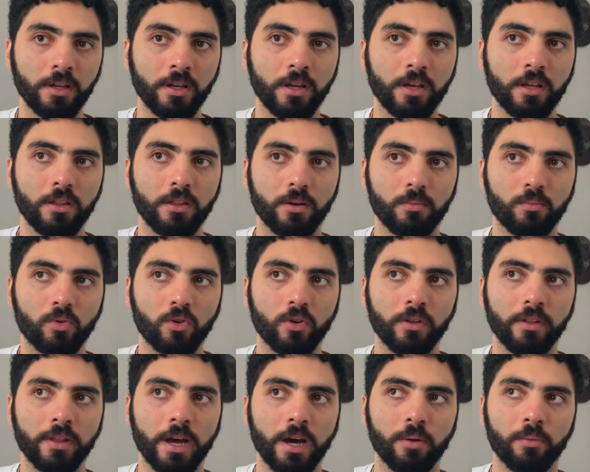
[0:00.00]
the more
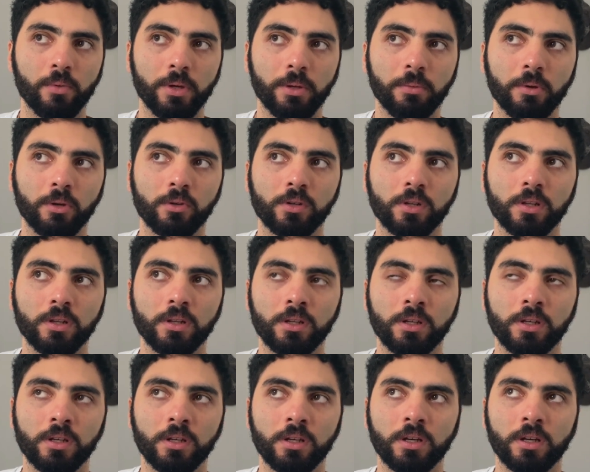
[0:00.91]
that we will
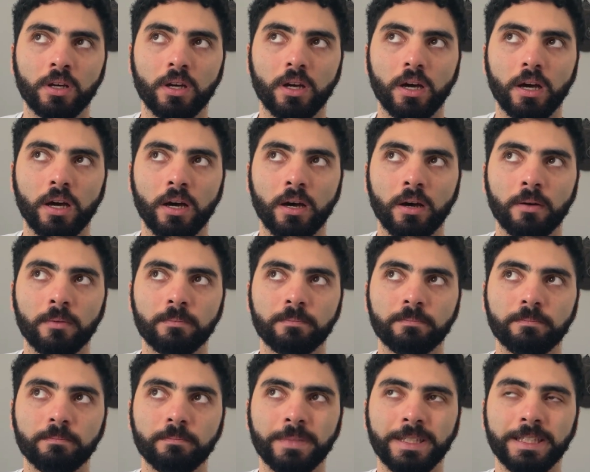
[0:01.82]

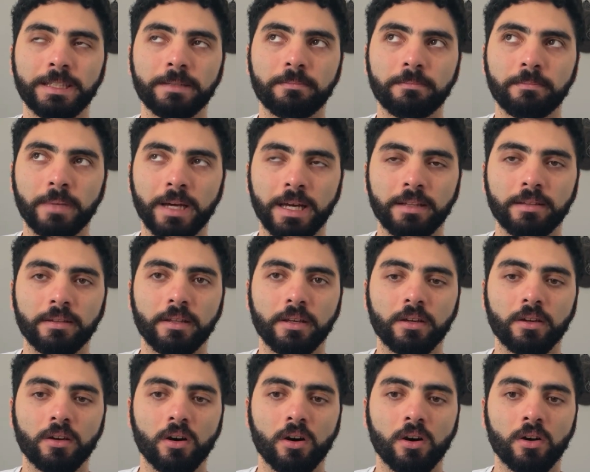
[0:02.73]
be
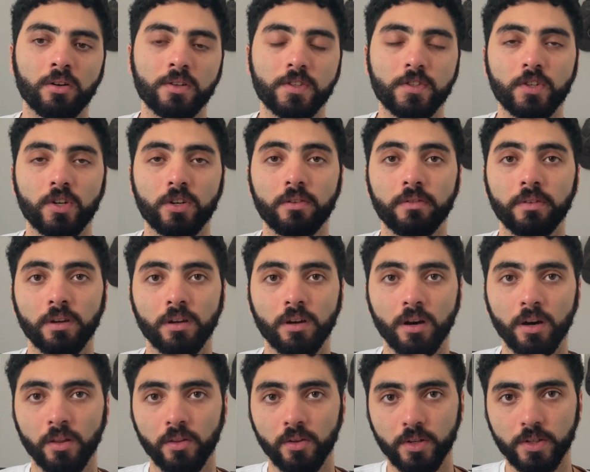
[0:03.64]
depending on serving
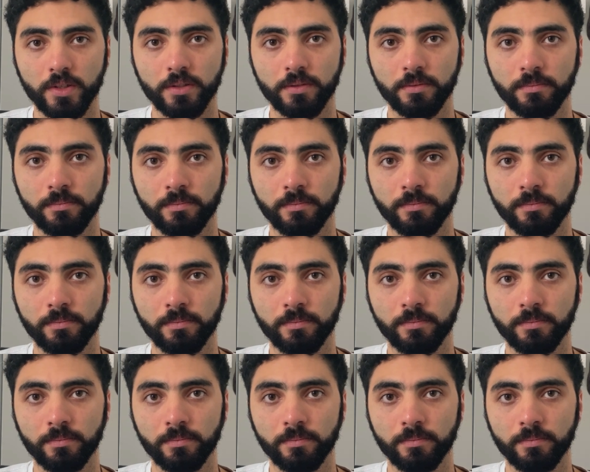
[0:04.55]
others.